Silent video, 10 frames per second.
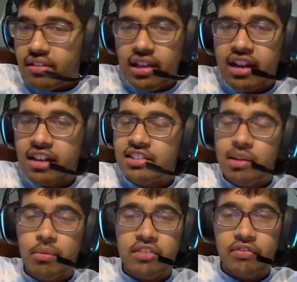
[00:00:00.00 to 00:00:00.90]
that Ghana
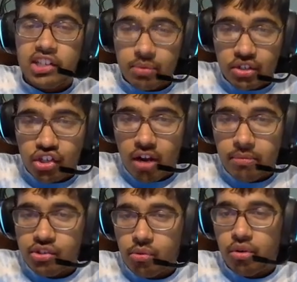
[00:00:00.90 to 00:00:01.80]
team were defensively
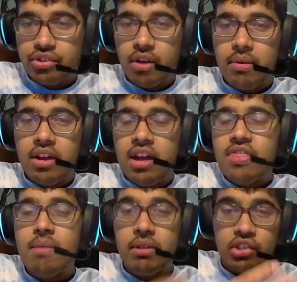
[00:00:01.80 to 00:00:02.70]
shambles the World Cup.
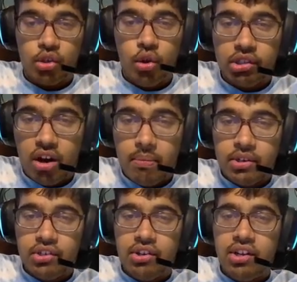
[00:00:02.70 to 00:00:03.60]
They missed a golden
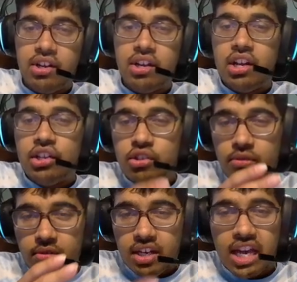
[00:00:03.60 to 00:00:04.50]
opportunity
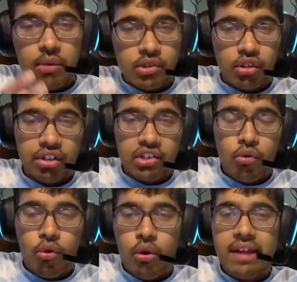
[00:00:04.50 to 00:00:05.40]
to get a result against
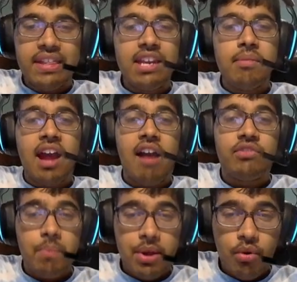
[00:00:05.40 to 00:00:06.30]
Uruguay. They didn't even have
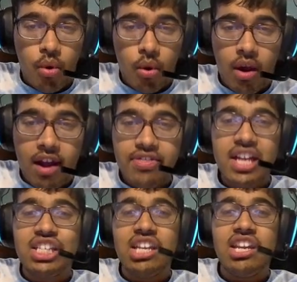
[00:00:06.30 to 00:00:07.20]
to beat Uruguay. They
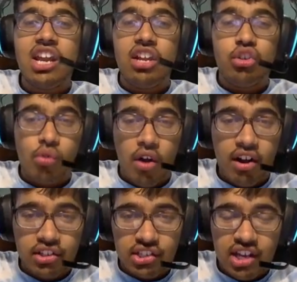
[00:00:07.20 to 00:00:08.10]
just needed a
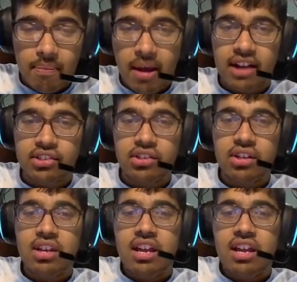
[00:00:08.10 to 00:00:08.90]
draw to get past